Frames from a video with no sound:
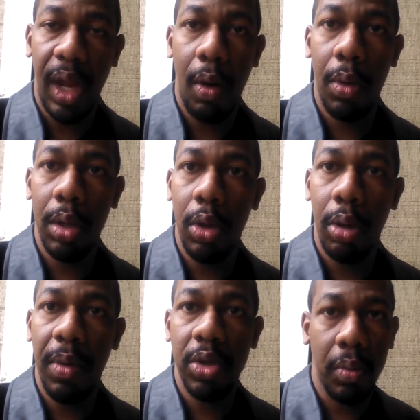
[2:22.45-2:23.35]
I want to
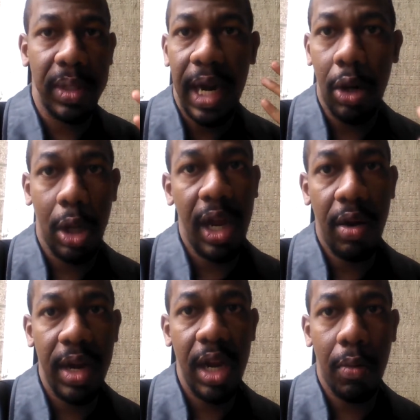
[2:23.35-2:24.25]
learn much from Tyler
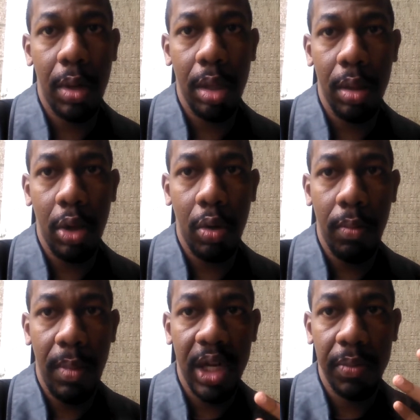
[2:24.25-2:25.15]
Clary. I want to
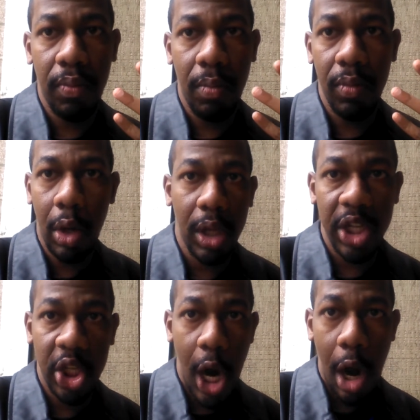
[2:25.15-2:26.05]
learn much from
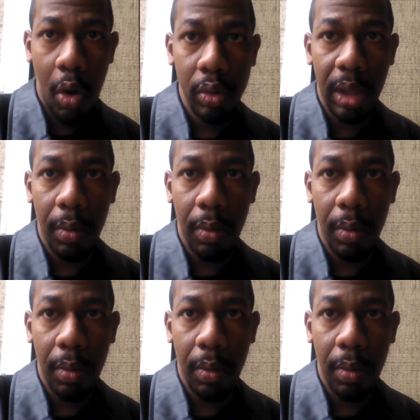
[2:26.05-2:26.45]
Cullen Jones.